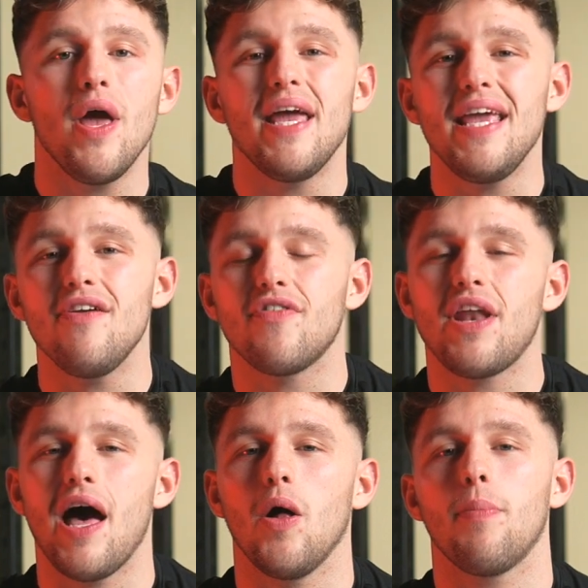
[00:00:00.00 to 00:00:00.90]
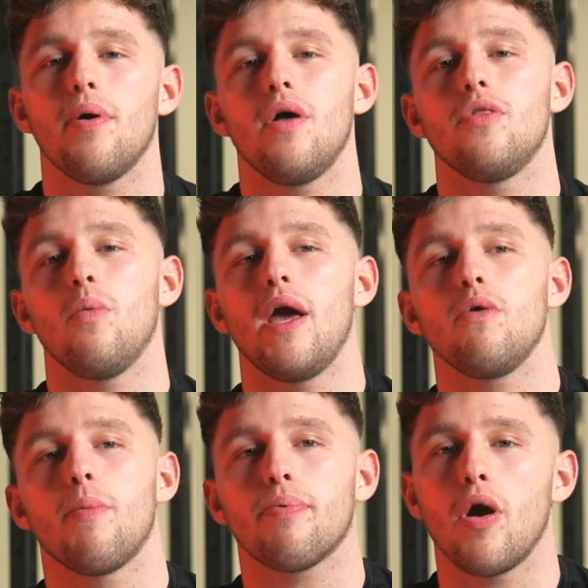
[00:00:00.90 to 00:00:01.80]
even help the way
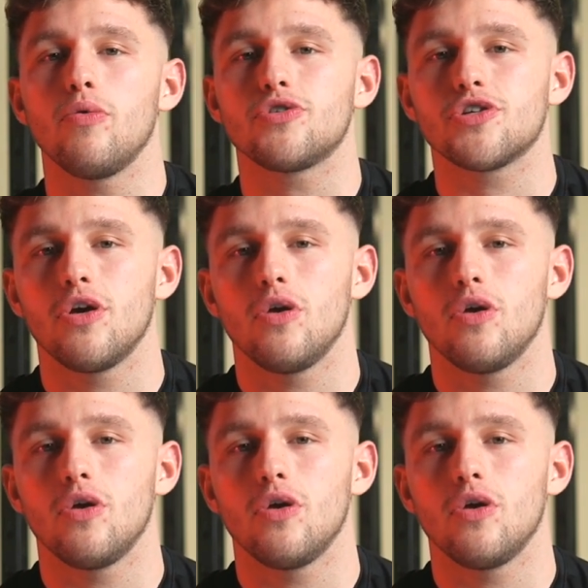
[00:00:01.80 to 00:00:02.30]
you approach